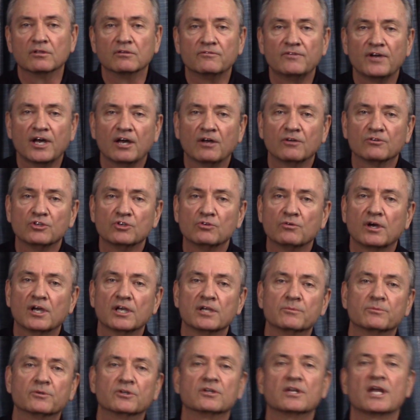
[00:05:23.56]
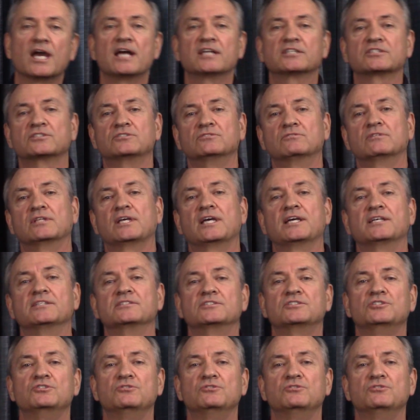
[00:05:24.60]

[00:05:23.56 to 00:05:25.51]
of how UIM International has